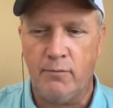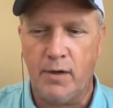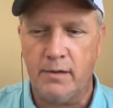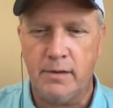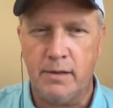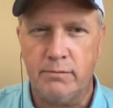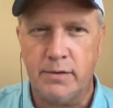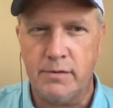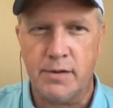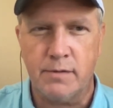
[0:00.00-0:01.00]
why don't you
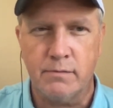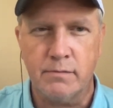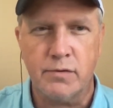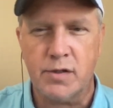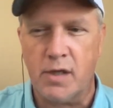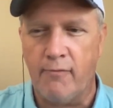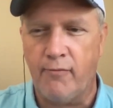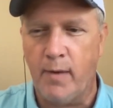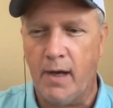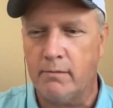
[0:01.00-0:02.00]
do some stuff
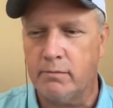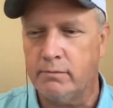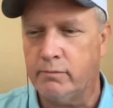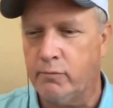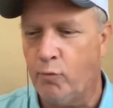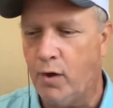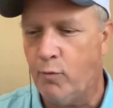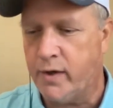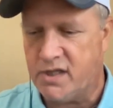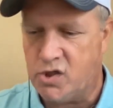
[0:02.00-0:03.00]
about what
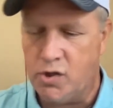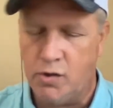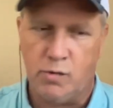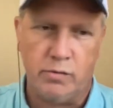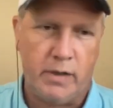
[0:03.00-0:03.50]
we do?